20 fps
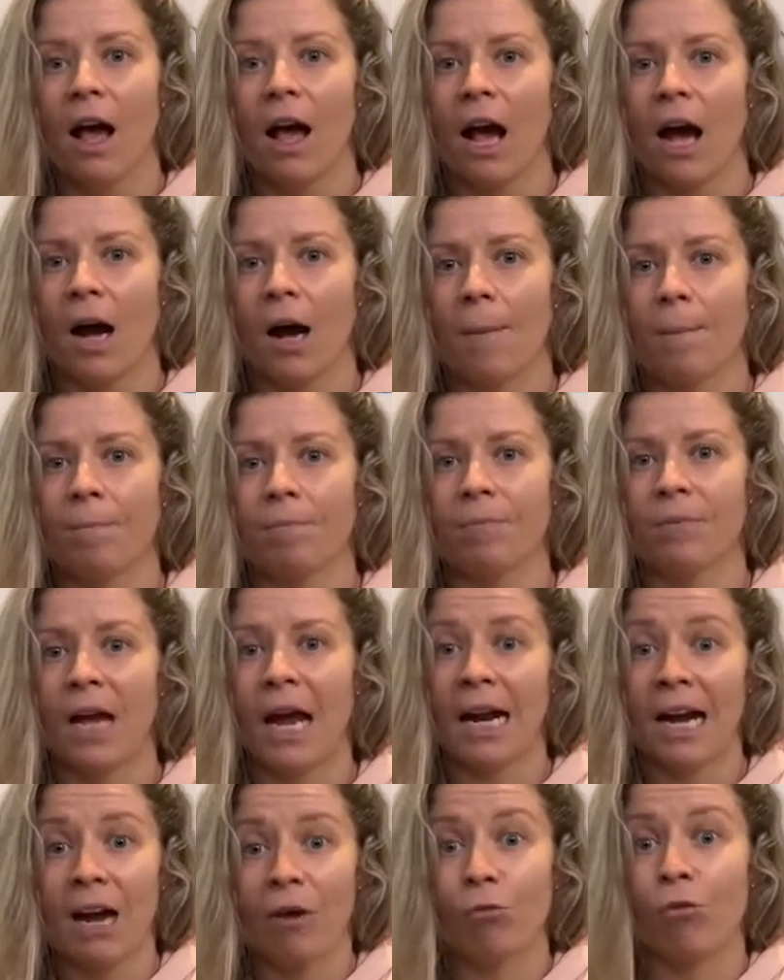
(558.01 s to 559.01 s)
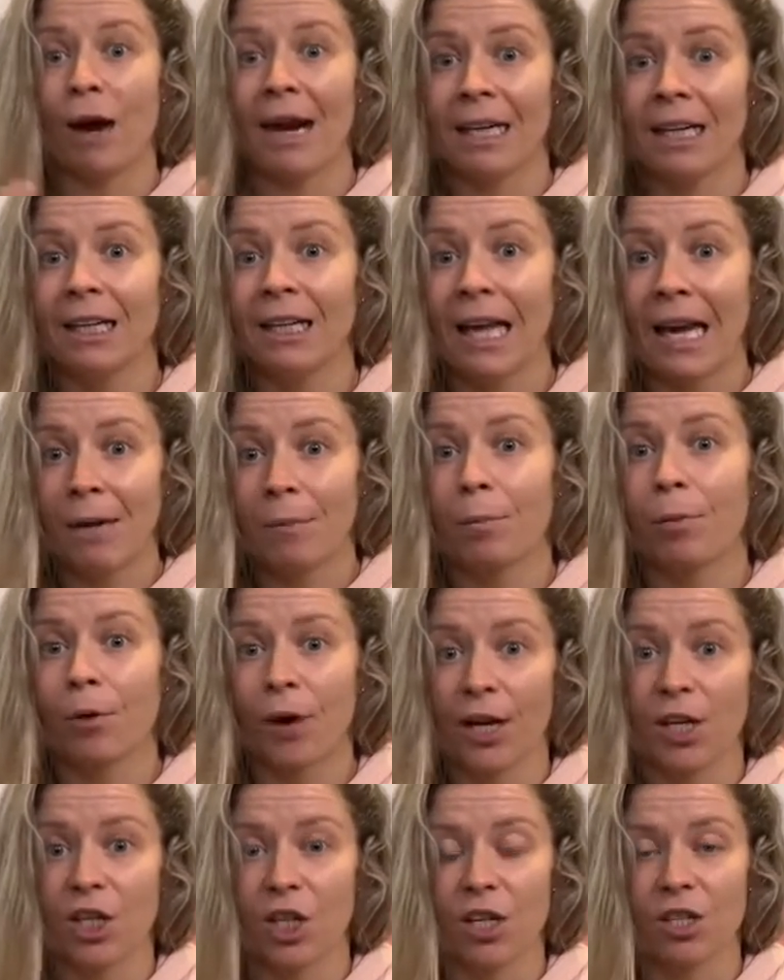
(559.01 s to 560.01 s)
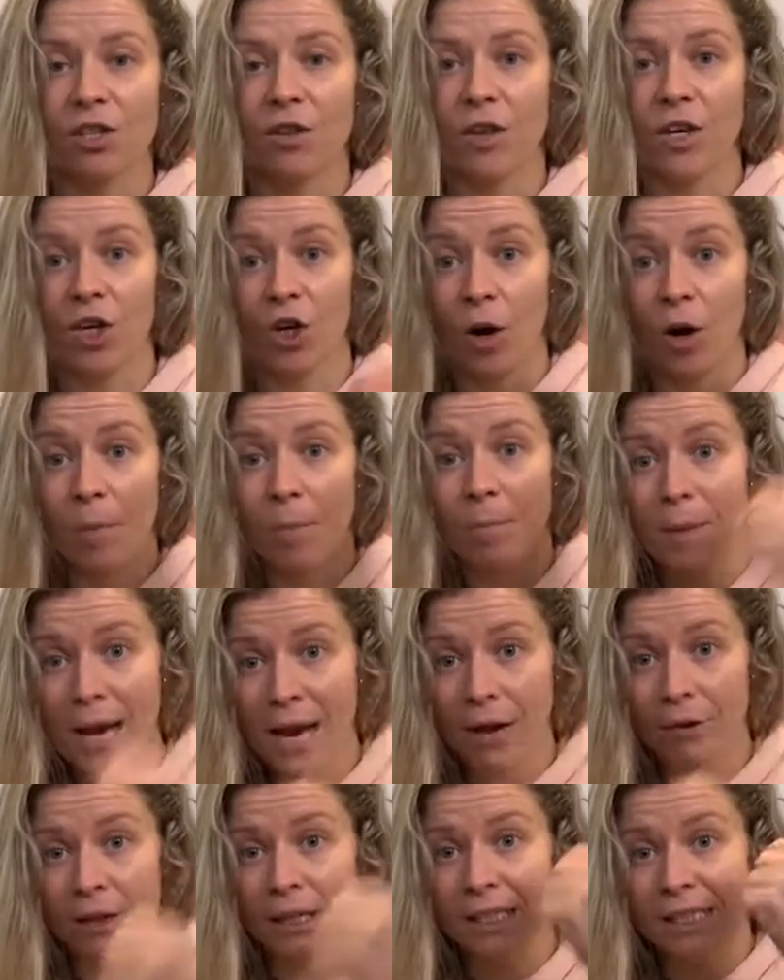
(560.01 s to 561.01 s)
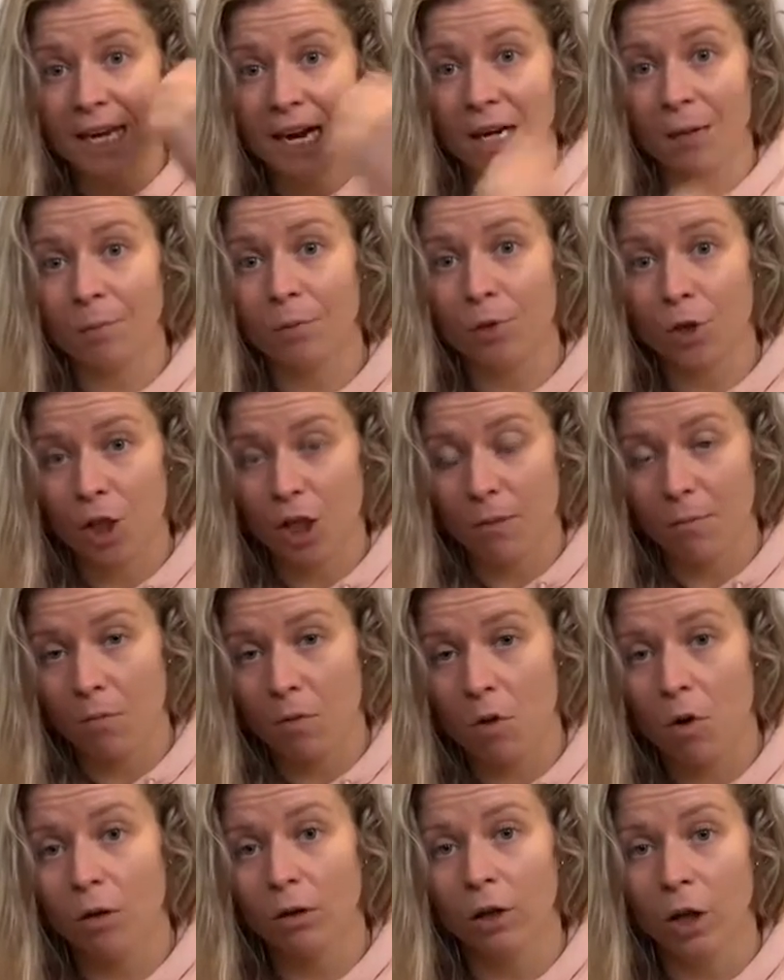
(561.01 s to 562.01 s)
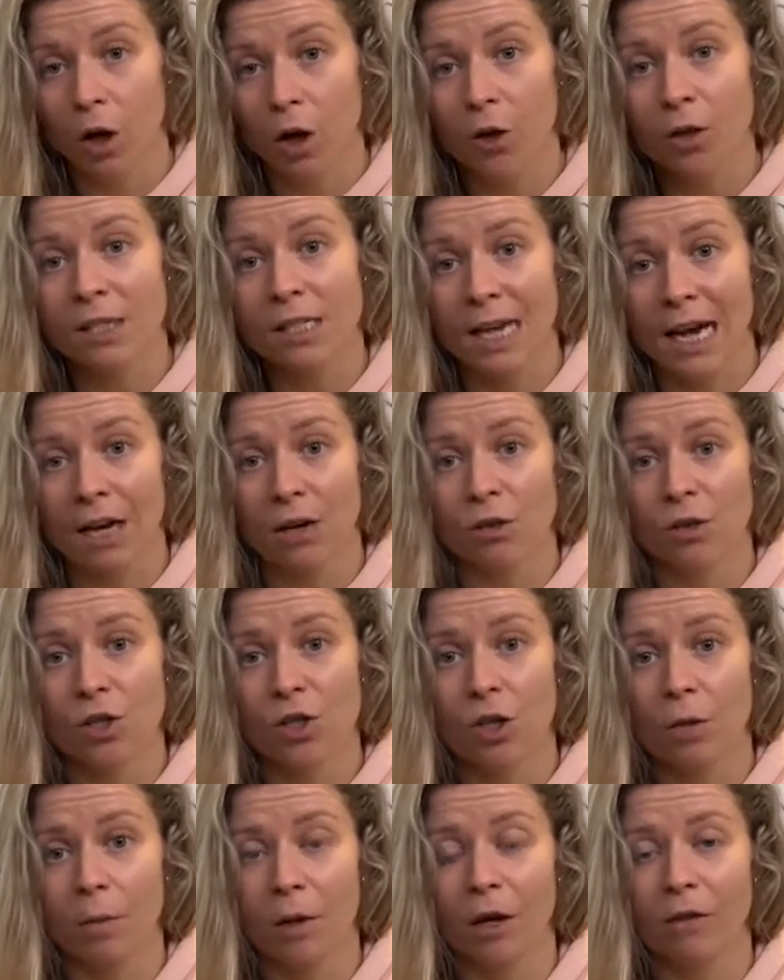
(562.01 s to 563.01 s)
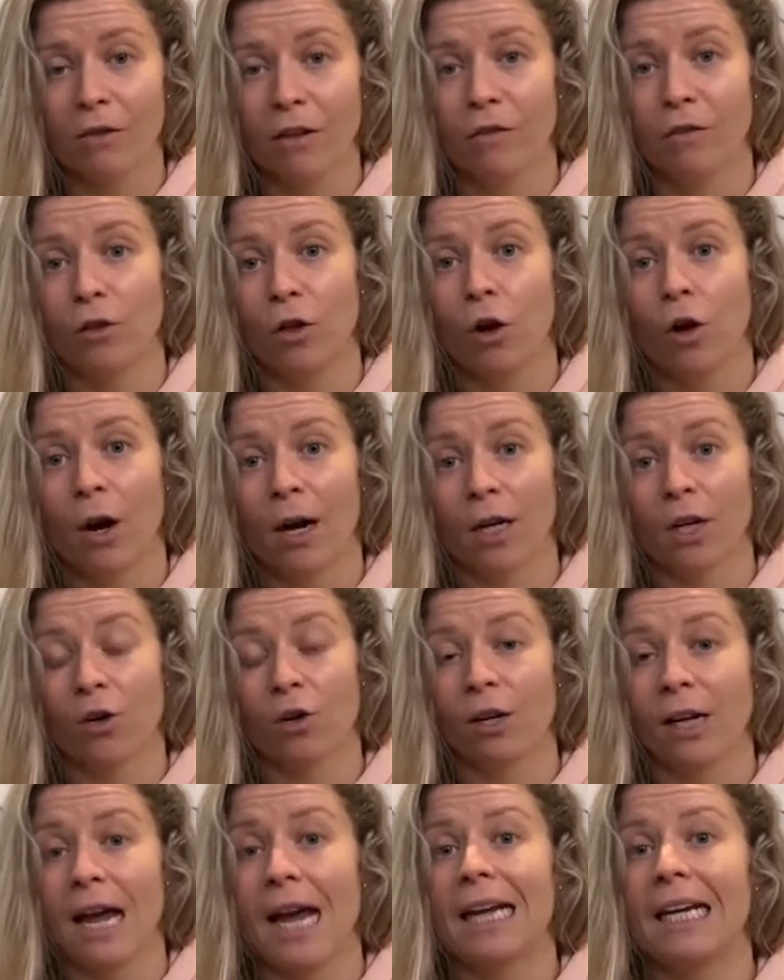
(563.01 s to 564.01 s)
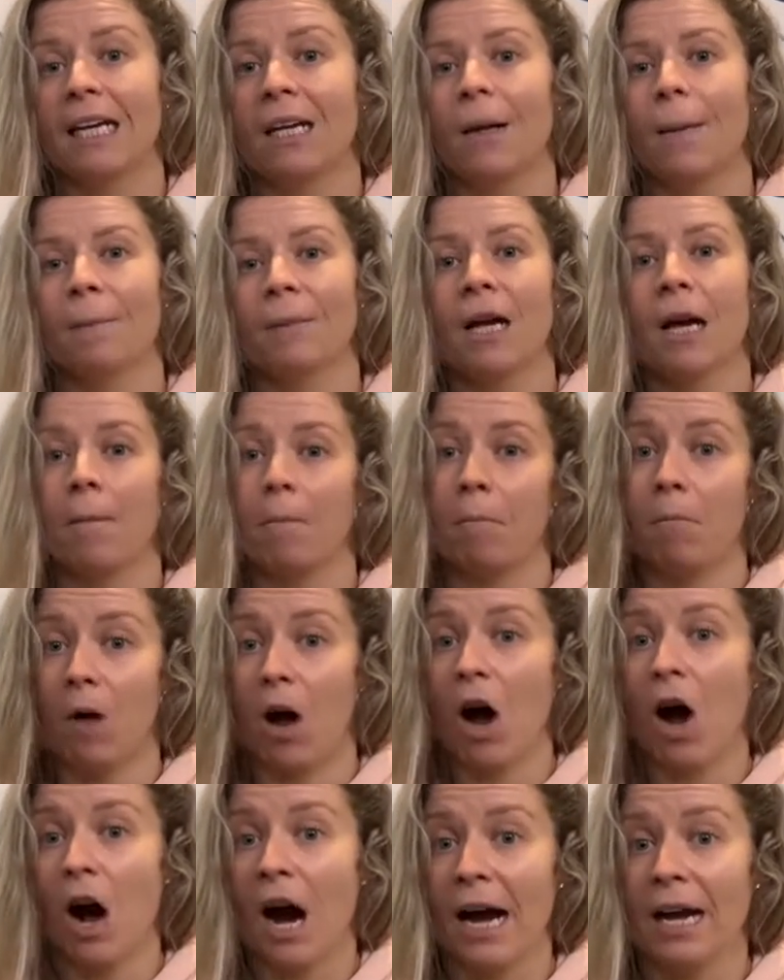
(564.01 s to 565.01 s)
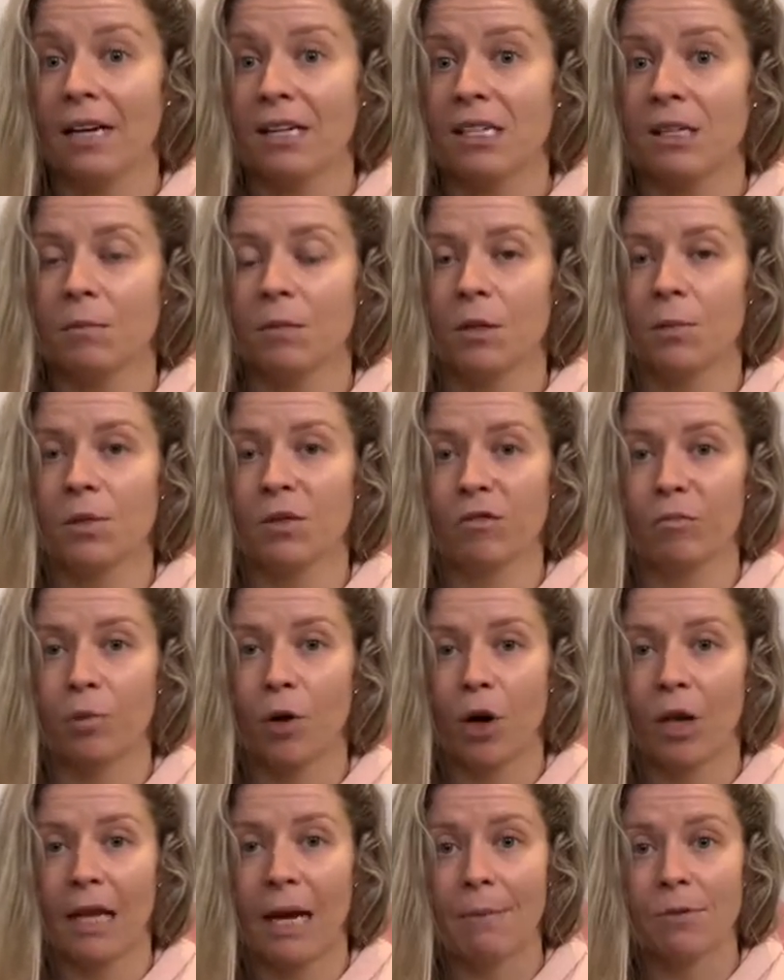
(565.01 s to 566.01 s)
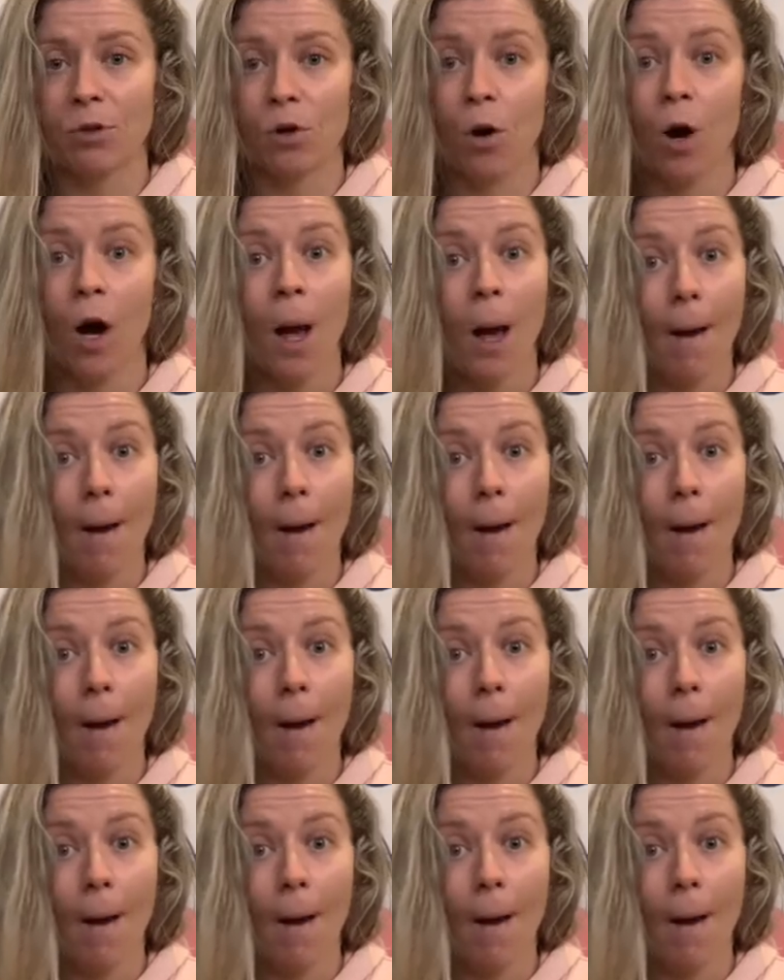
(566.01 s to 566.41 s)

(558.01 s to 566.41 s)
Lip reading: and regulate pressure so that you're not bearing down and pushing more load down onto your pelvic floor and creating higher symptoms of prolapse or